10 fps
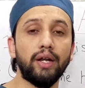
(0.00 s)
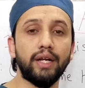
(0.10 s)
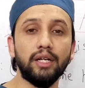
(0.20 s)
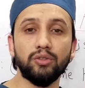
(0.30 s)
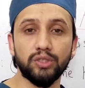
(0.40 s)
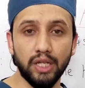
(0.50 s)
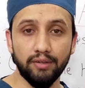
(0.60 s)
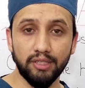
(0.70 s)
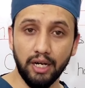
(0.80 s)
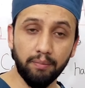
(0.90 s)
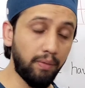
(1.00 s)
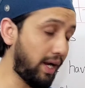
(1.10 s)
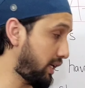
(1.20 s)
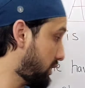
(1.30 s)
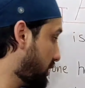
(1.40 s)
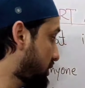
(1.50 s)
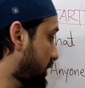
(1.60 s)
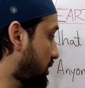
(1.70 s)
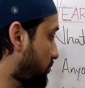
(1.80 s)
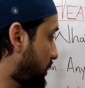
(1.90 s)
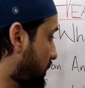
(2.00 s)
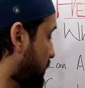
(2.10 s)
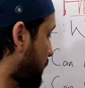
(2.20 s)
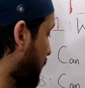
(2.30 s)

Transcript: and get yourself checked by this test, which is